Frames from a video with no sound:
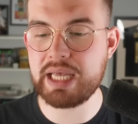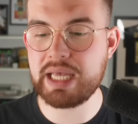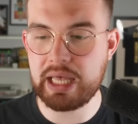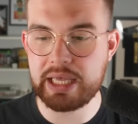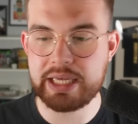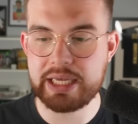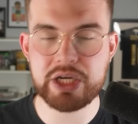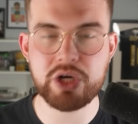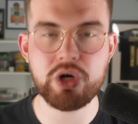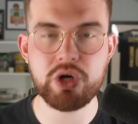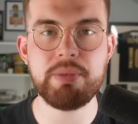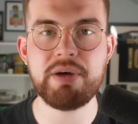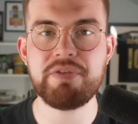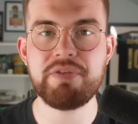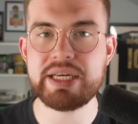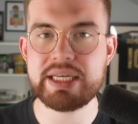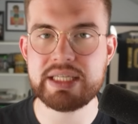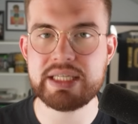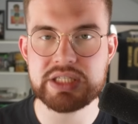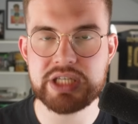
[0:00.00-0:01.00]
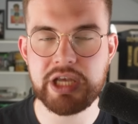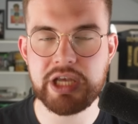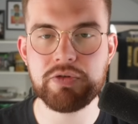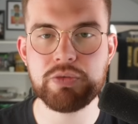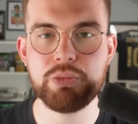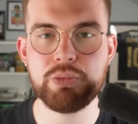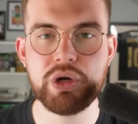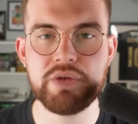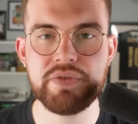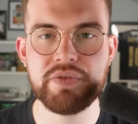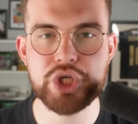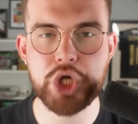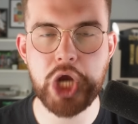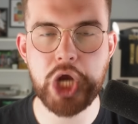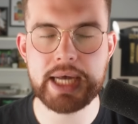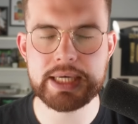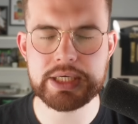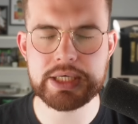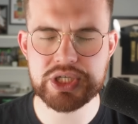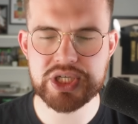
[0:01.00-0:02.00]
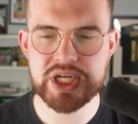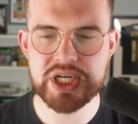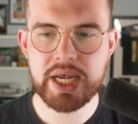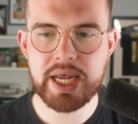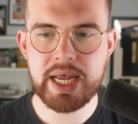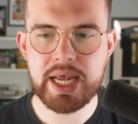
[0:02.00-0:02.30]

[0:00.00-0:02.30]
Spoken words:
I like him. I think he deserves more of a chance.